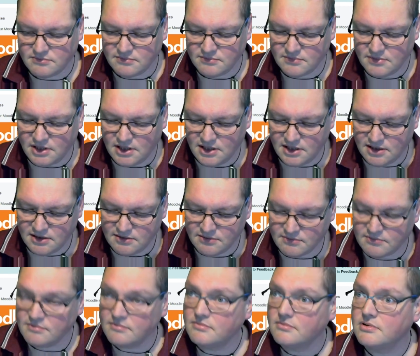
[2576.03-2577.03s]
and
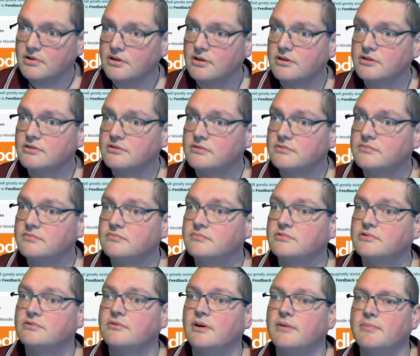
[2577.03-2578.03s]
close
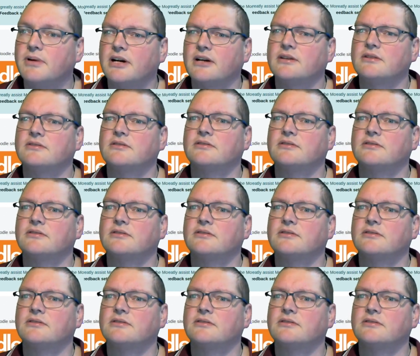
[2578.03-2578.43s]
square brackets